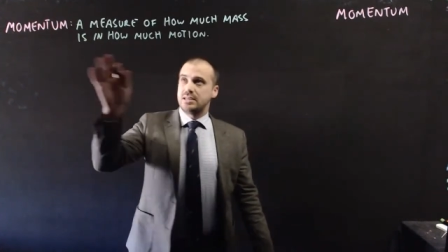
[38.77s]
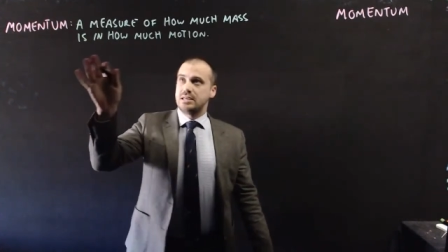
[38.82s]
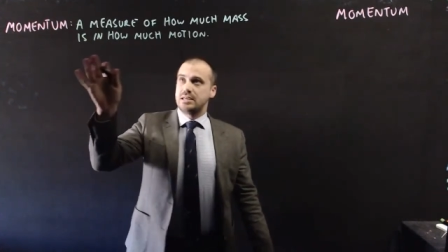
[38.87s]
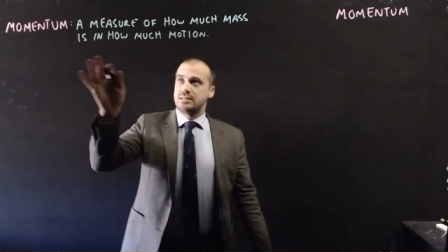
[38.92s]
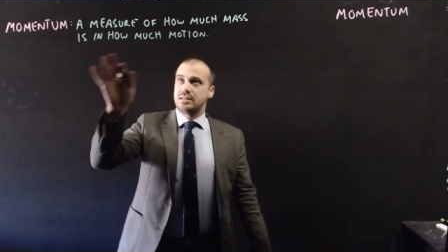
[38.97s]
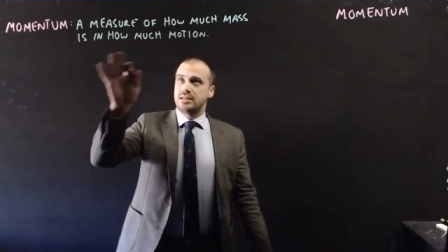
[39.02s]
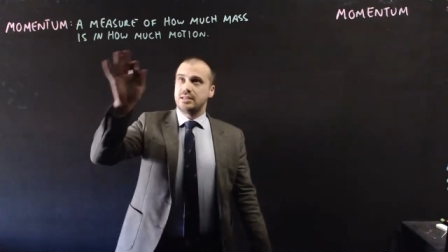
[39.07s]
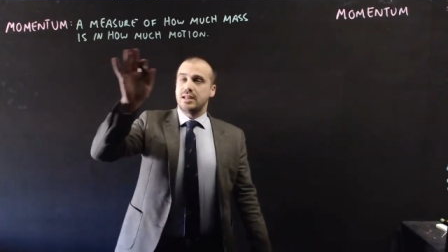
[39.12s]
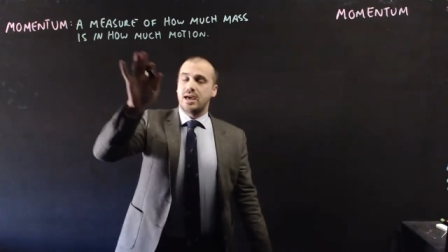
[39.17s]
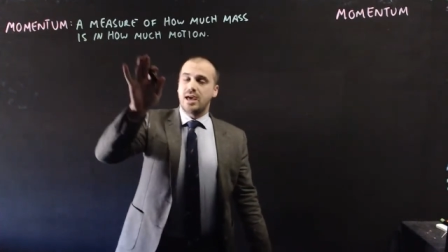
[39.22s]

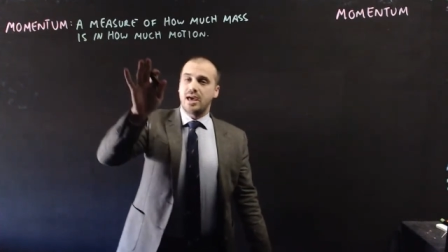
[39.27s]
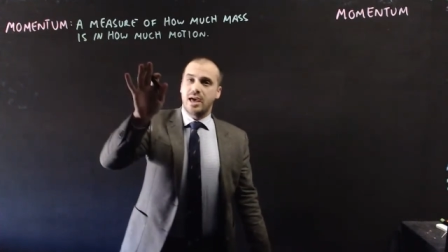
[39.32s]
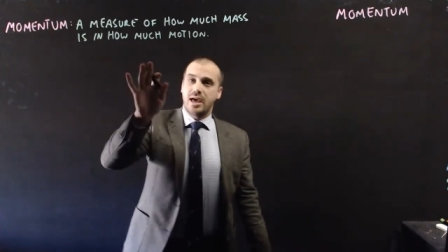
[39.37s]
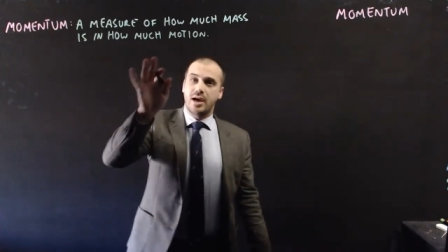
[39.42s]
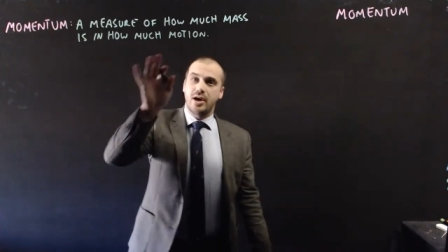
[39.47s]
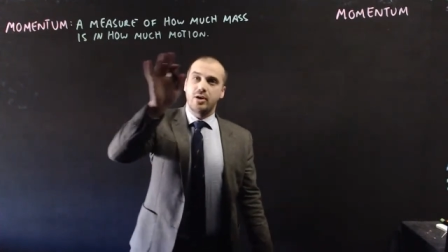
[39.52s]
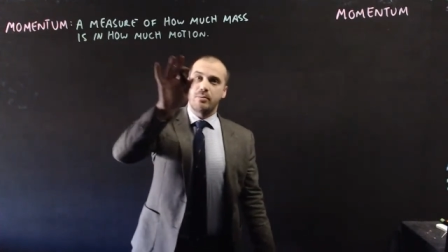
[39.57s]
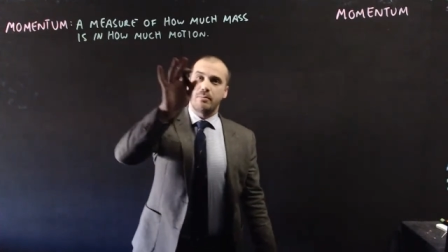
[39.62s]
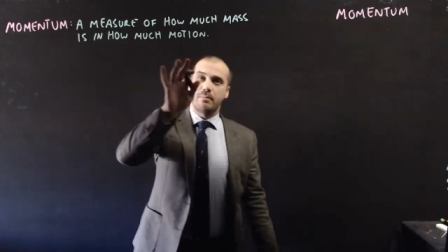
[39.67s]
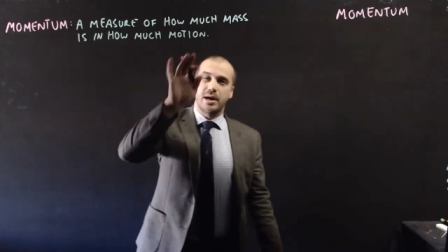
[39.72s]
is in
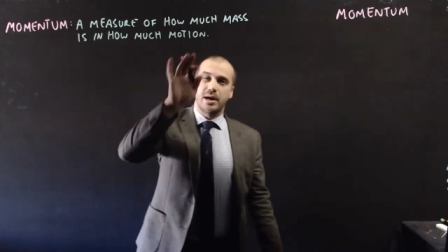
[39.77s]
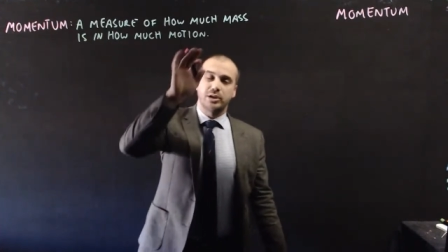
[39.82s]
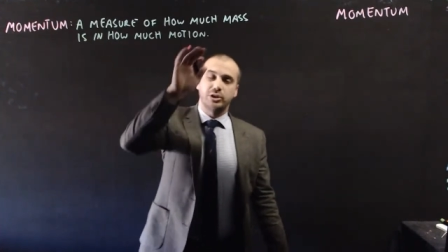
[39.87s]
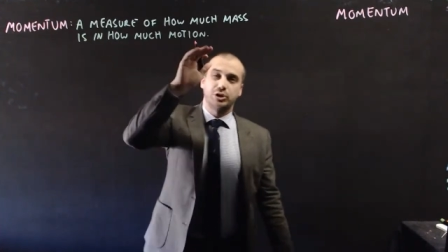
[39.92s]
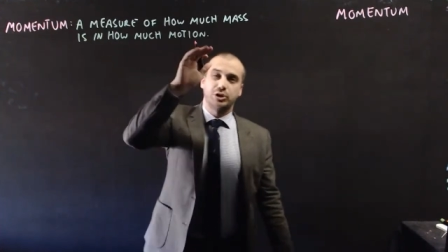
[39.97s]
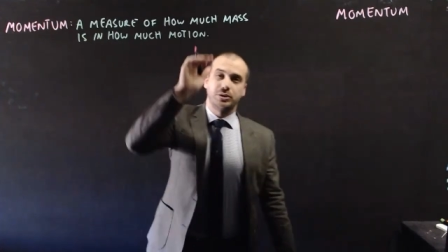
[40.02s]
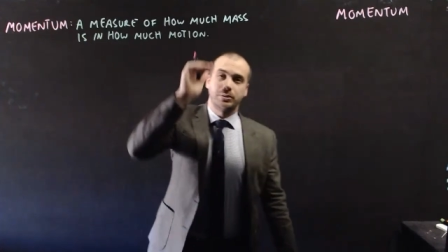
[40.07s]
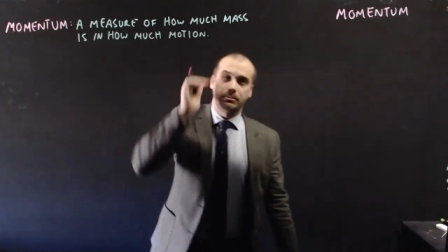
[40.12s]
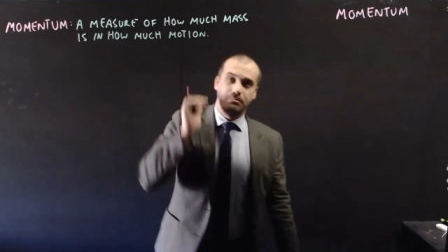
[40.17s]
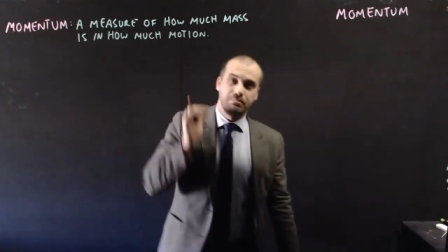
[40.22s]
how
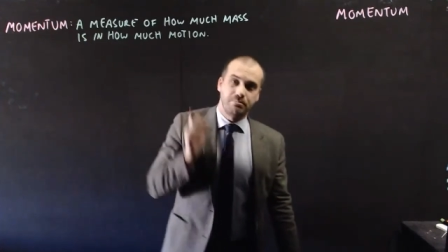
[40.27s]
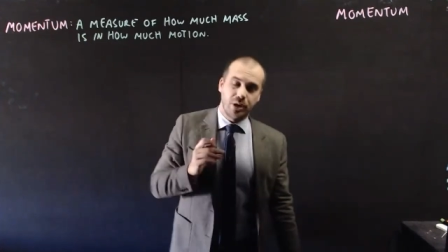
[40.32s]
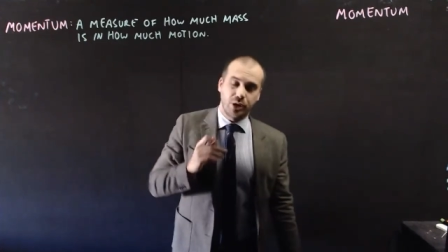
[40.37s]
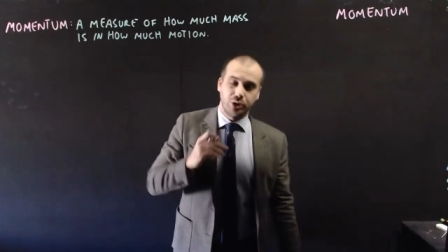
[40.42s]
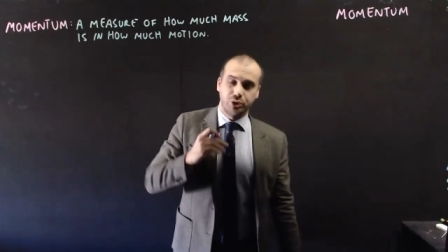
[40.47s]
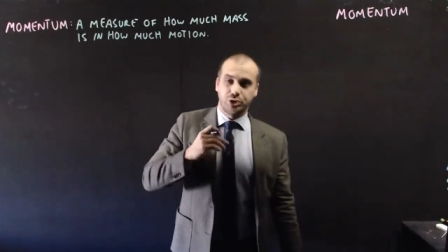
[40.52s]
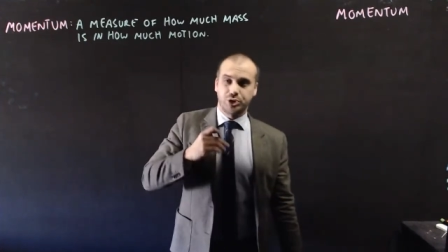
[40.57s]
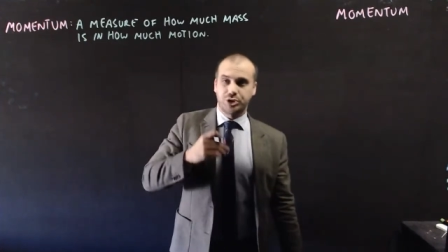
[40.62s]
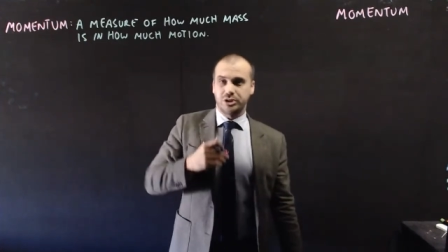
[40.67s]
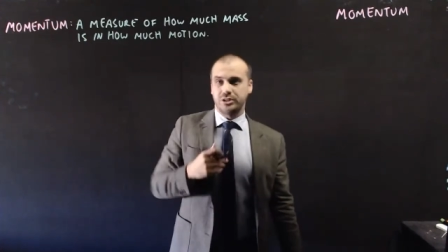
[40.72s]
much
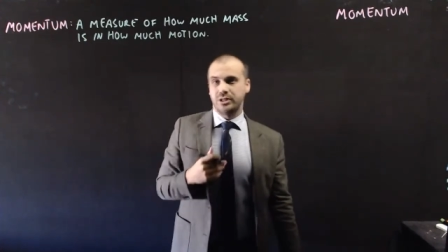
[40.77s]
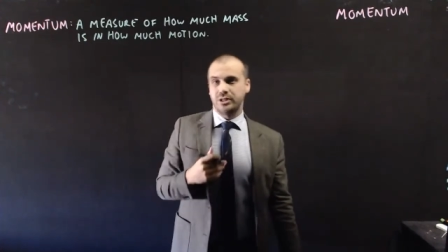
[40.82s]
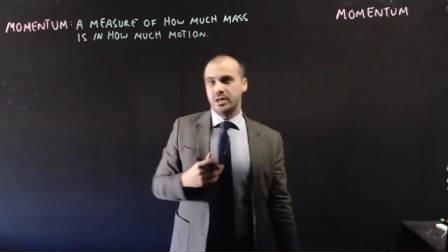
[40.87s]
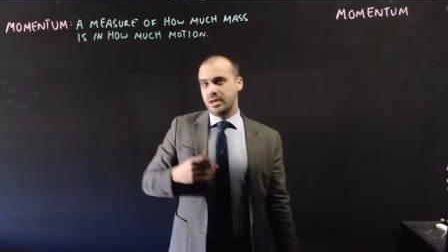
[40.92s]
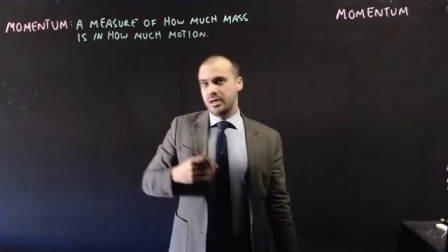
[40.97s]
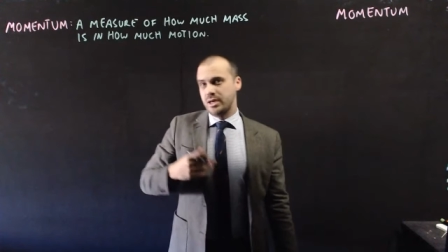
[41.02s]
motion.